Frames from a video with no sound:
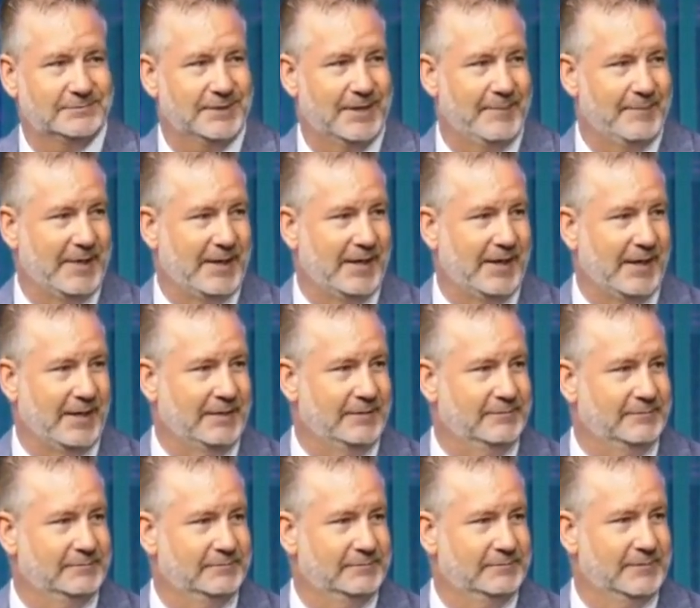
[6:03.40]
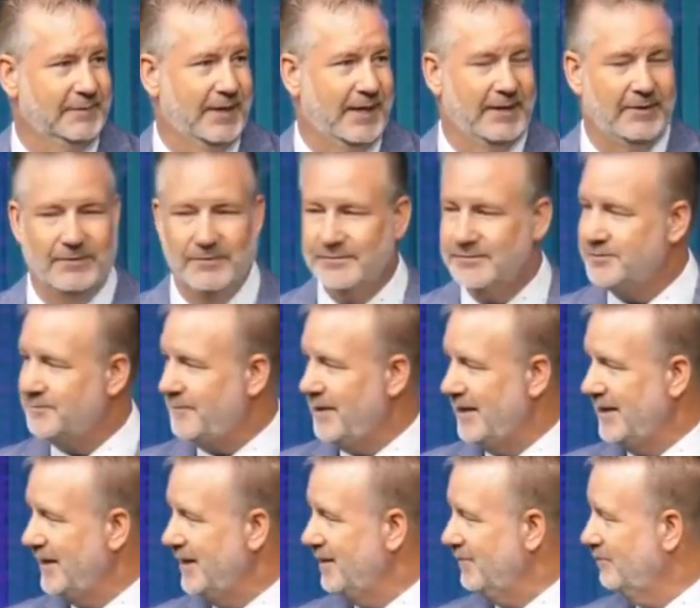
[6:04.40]
I mean, I... I don't
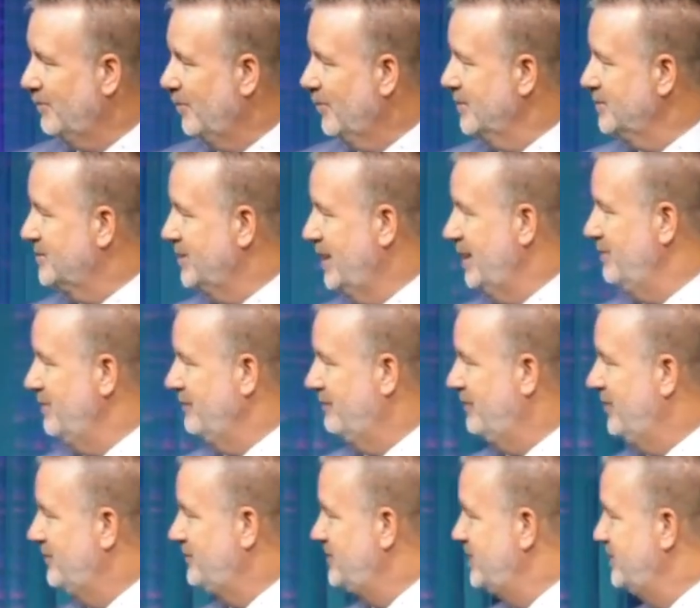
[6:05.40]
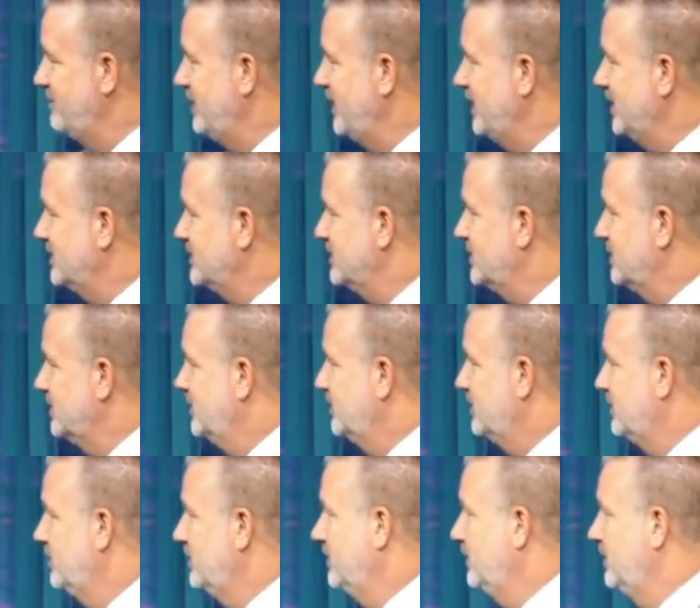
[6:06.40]
spend any more time than fifteen minutes.
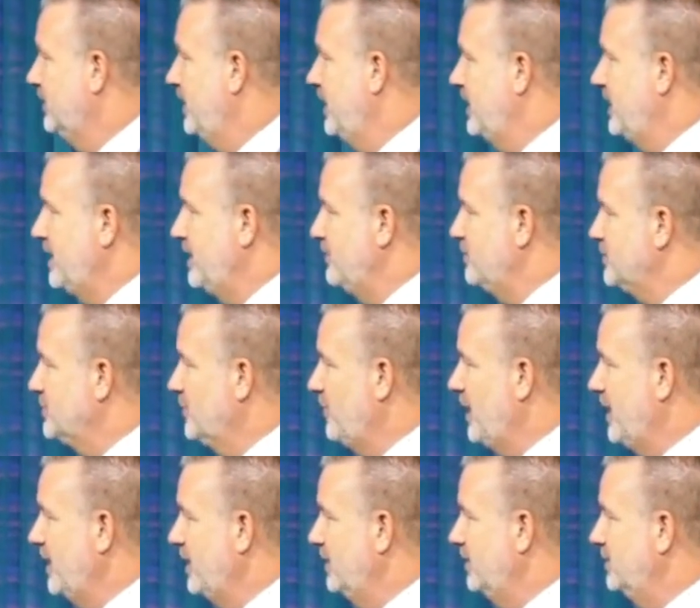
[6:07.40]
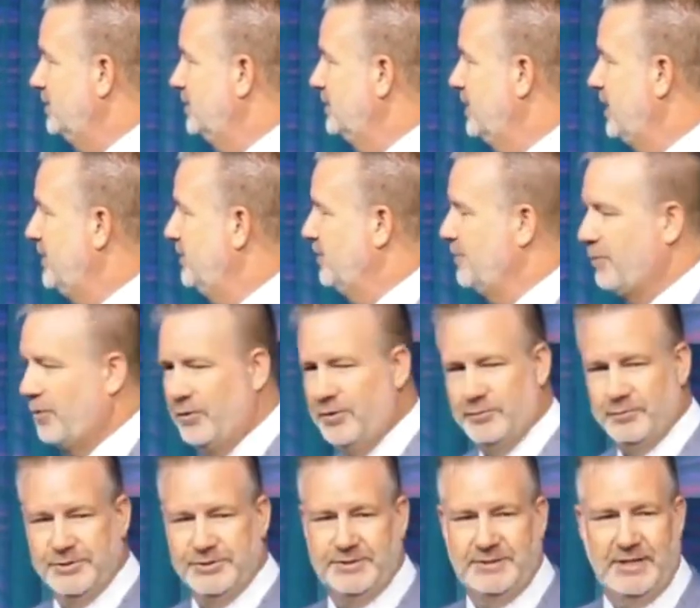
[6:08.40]
And then he was quiet. And the reporter
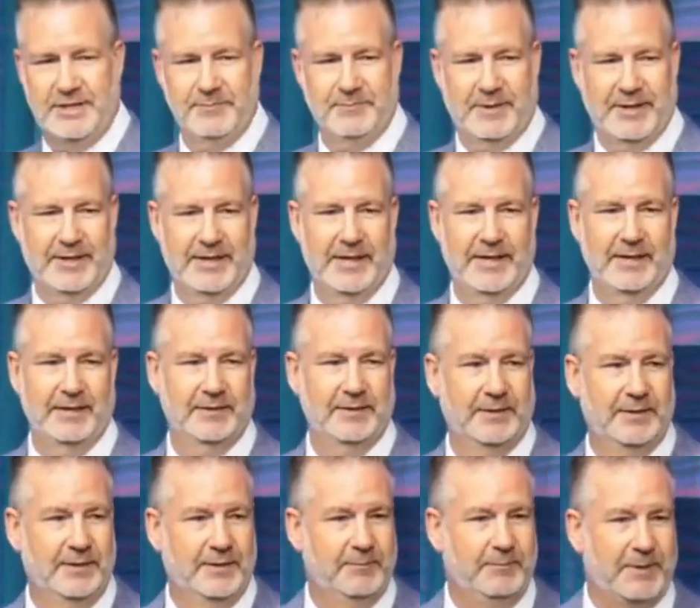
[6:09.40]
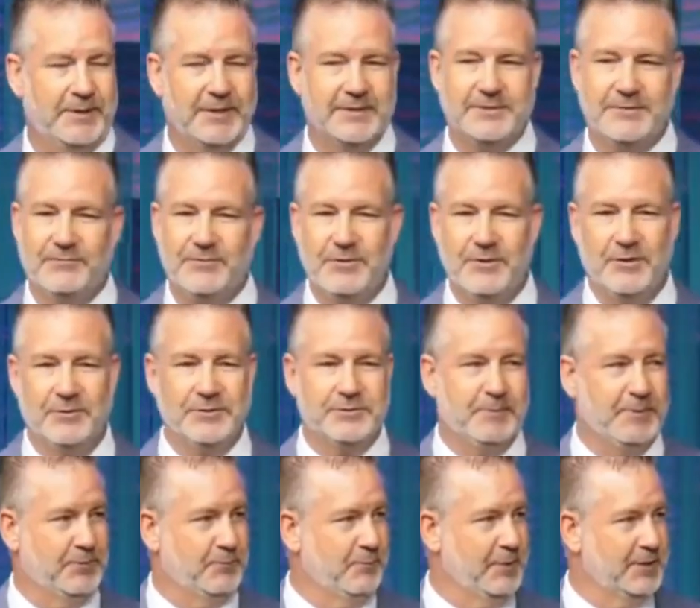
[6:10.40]
was stunned by that. Because if you know
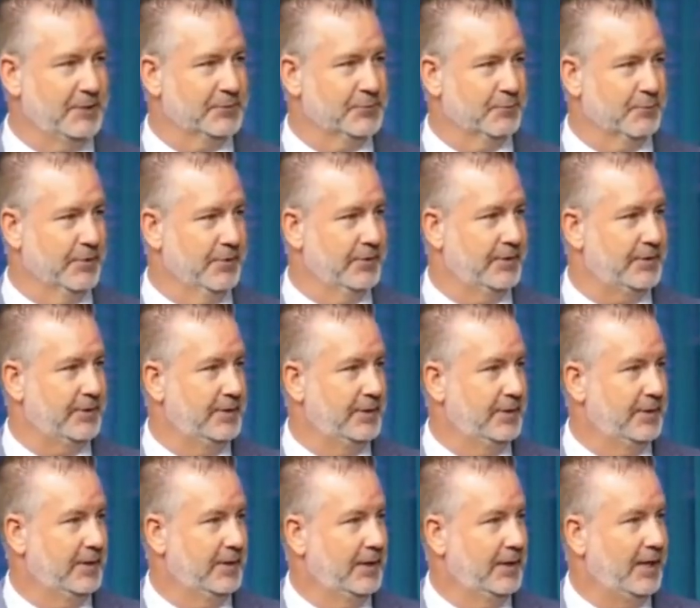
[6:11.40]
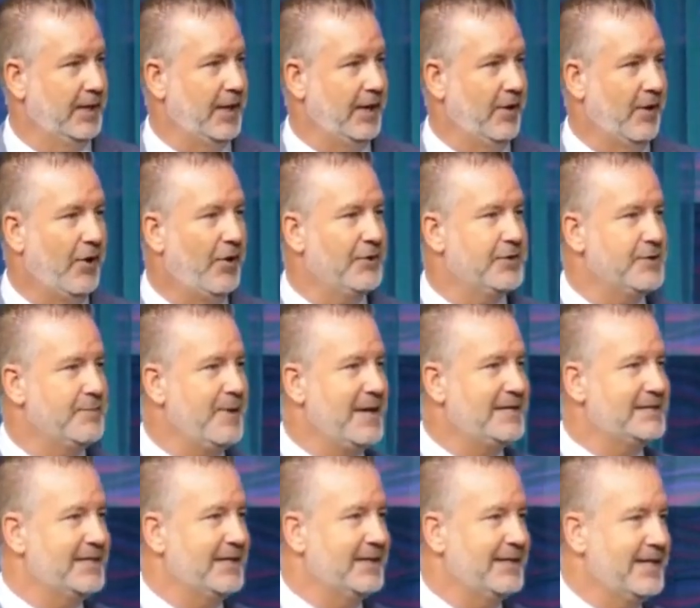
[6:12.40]
Smith Wigglesworth and all the
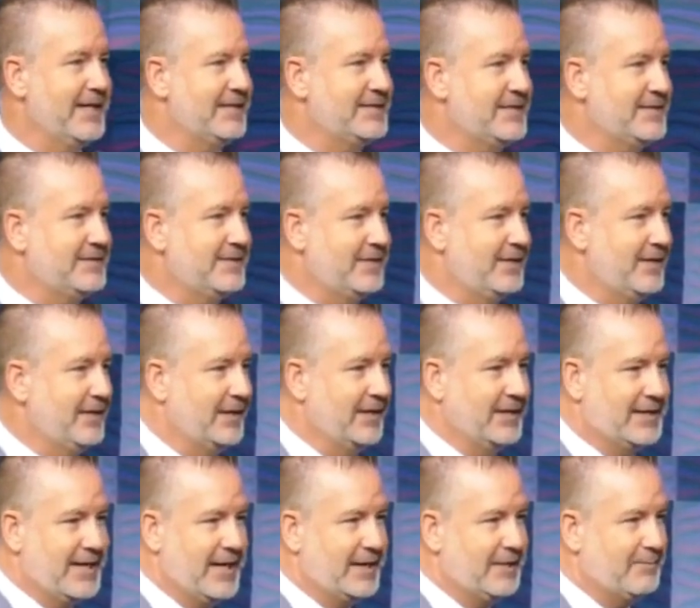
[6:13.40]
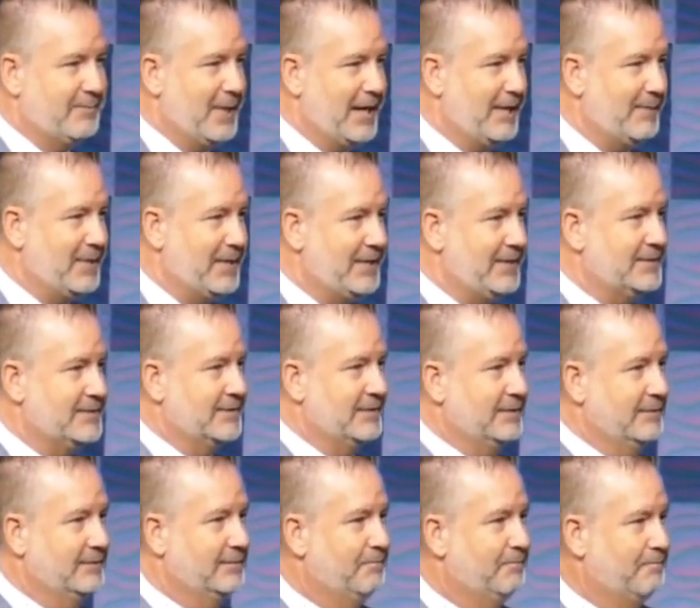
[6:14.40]
amazing things he's done and kicked babies
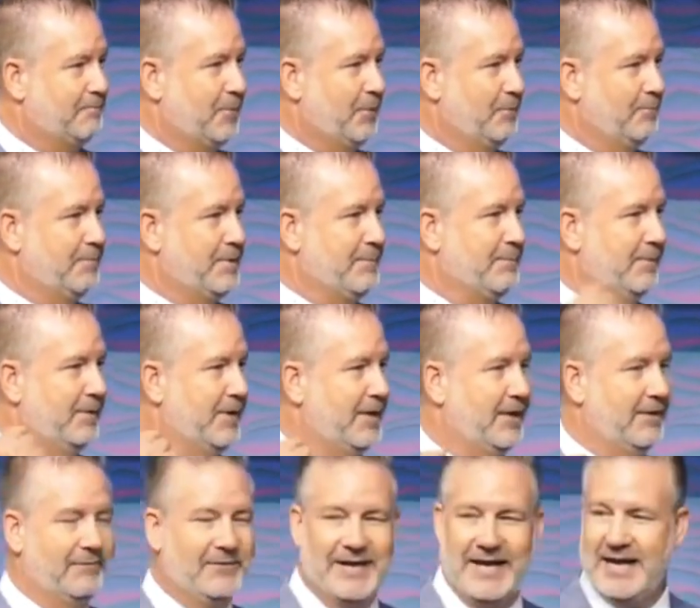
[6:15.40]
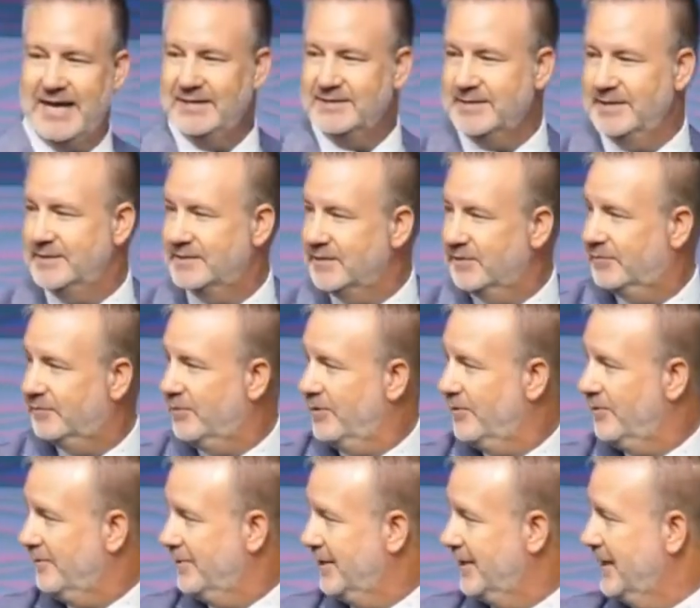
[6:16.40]
and pulled people out of caskets and
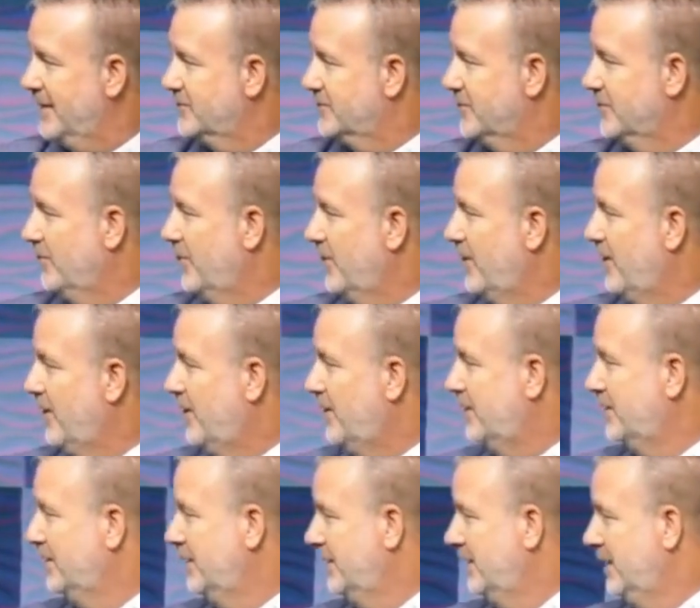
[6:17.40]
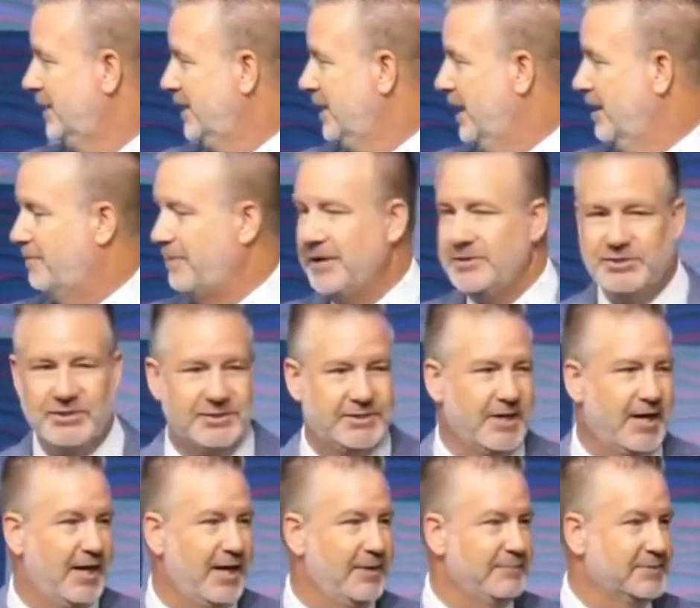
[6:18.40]
thrown them against the wall a bunch of
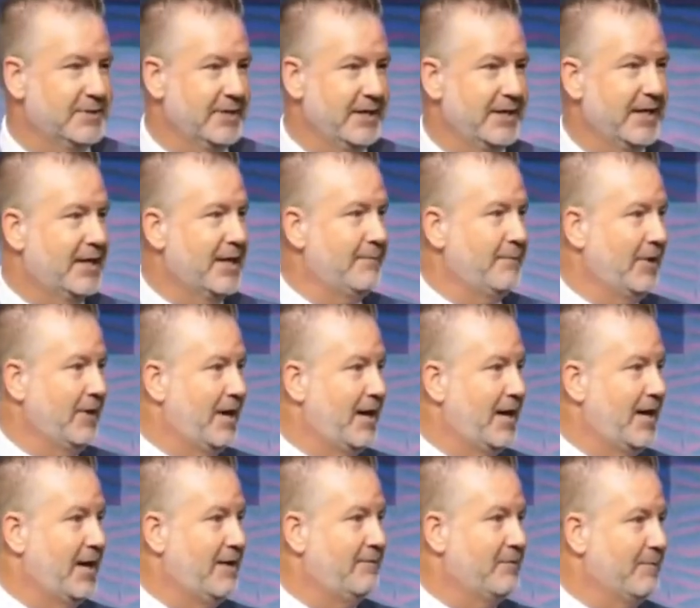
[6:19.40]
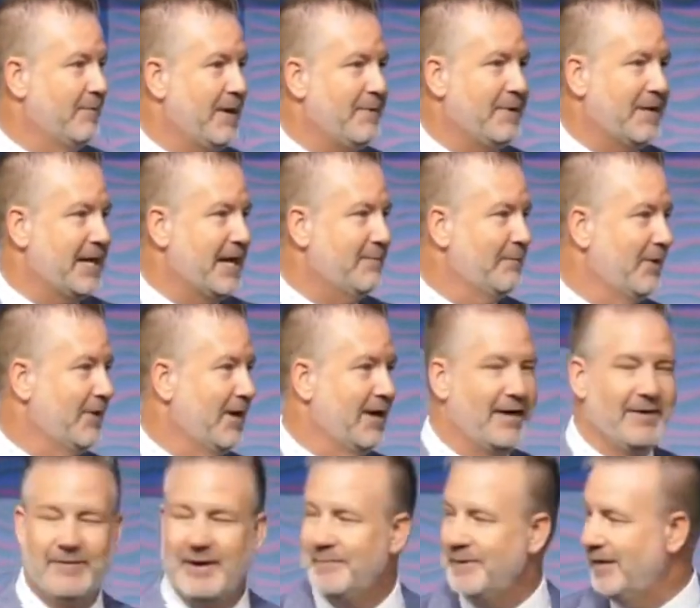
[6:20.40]
times and then they come alive, the baby came
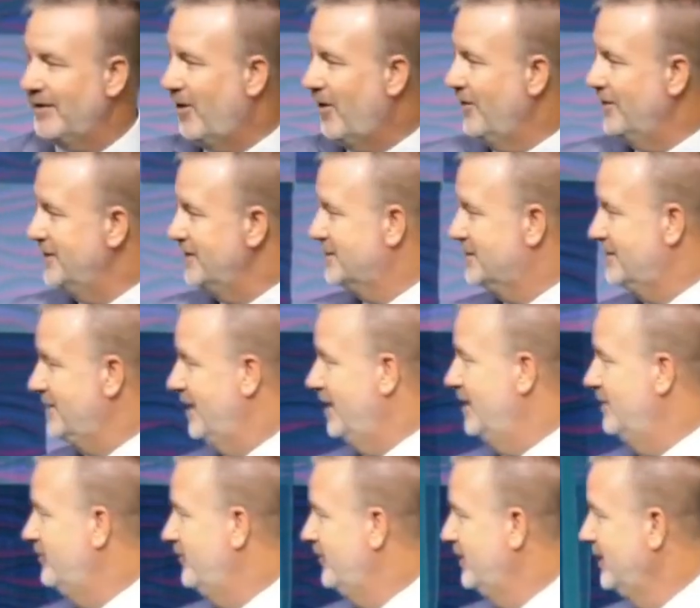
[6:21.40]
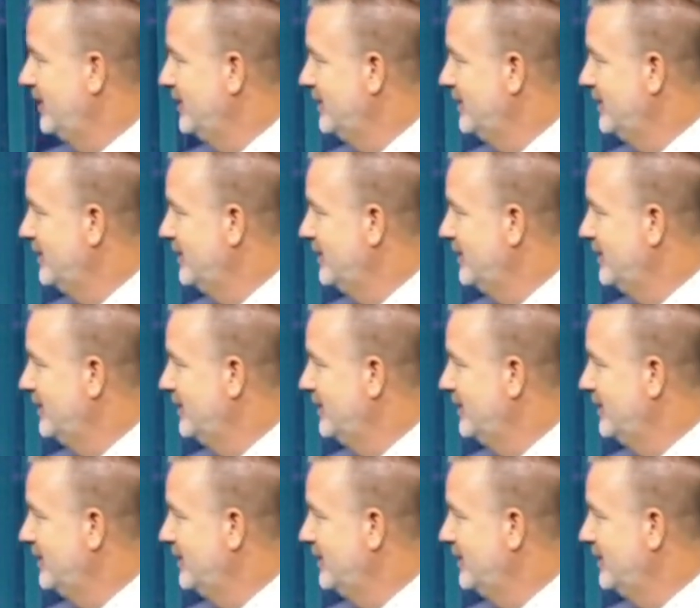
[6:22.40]
alive. I mean, all this stuff.